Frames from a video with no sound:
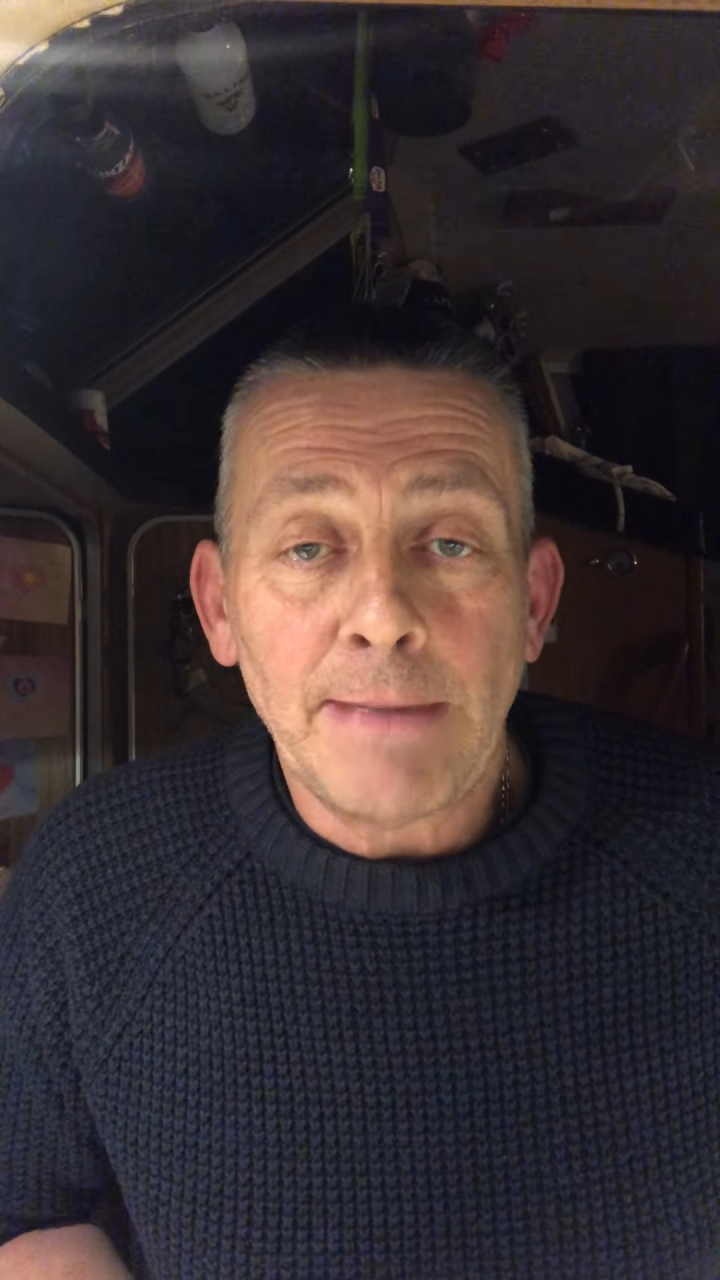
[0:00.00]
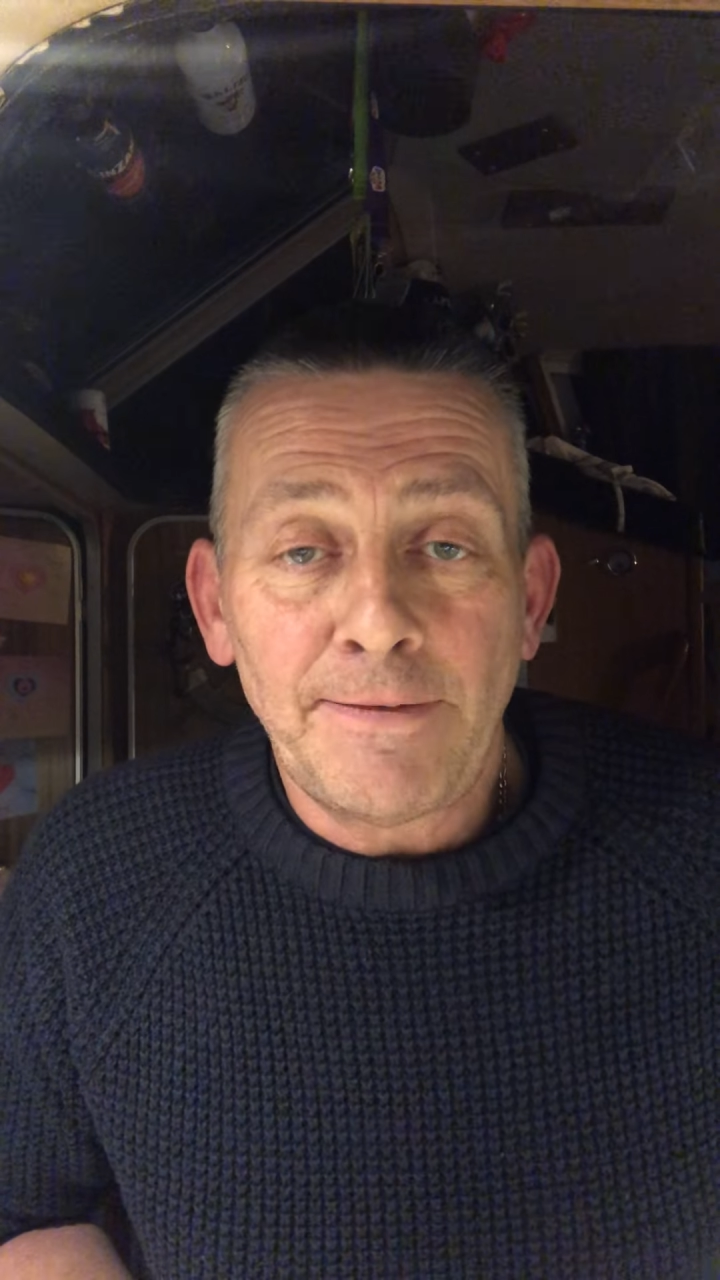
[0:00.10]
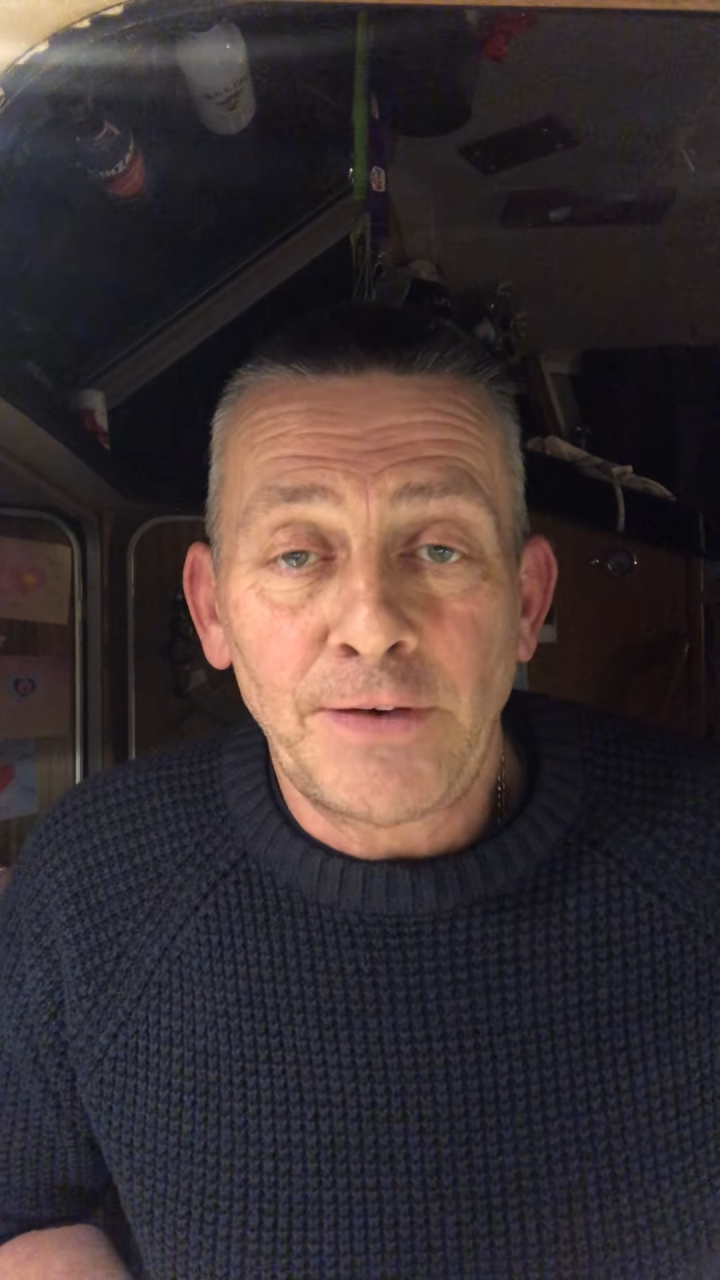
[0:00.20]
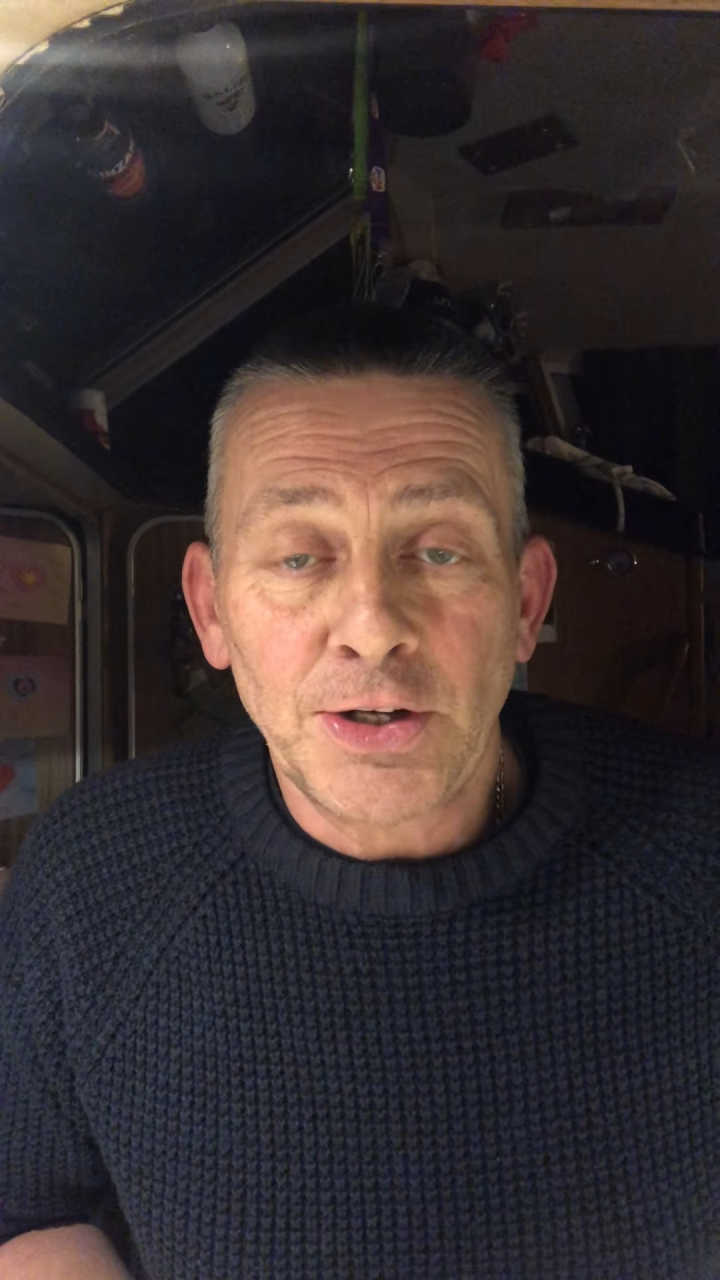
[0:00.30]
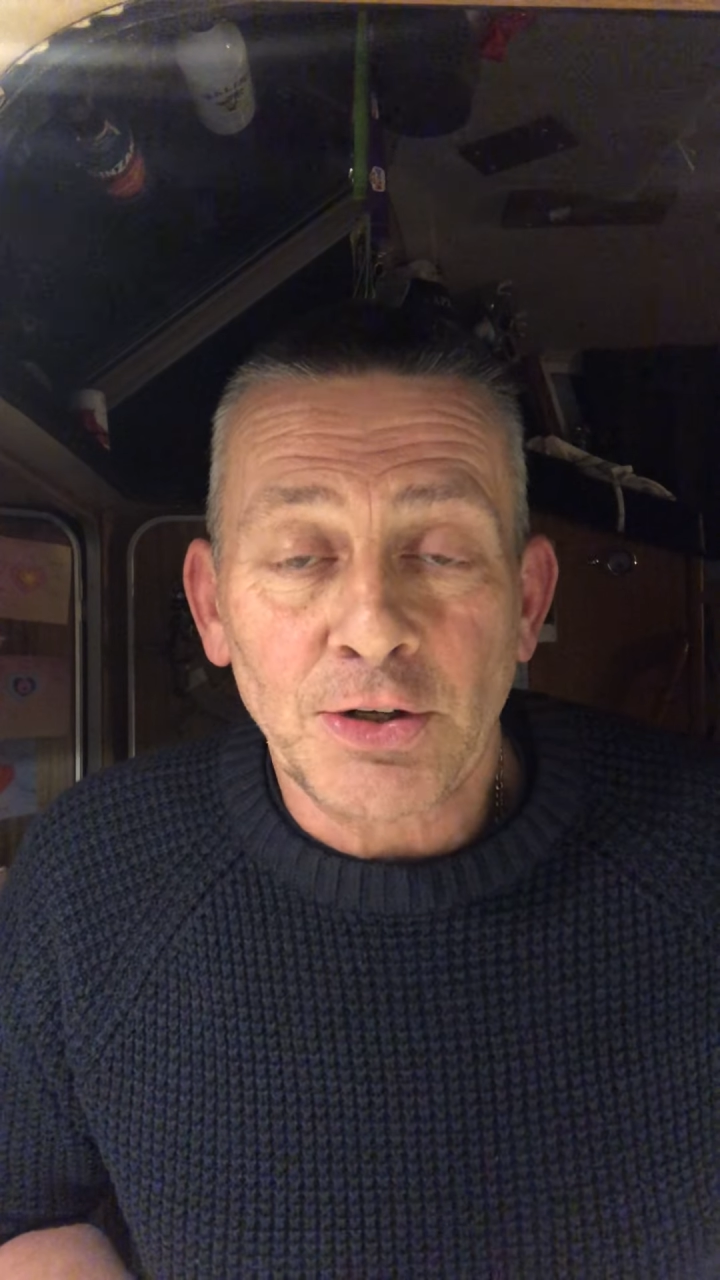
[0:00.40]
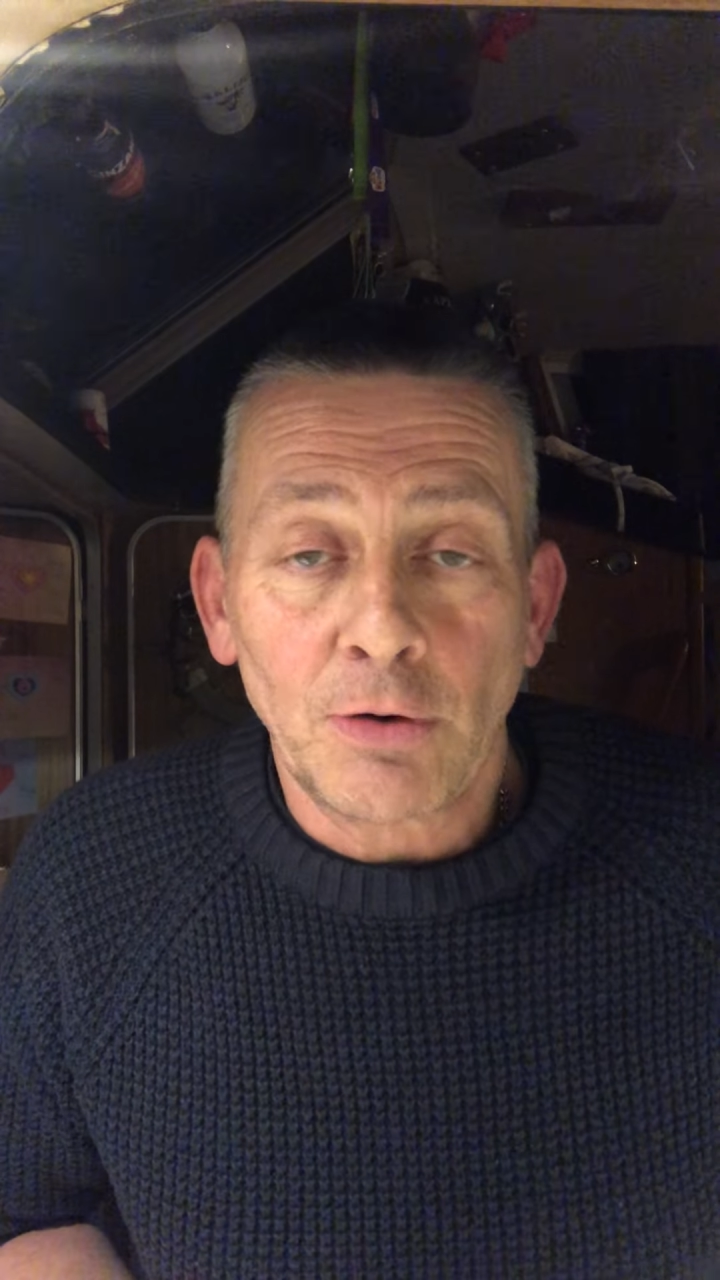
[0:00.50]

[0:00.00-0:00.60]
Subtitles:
mufflers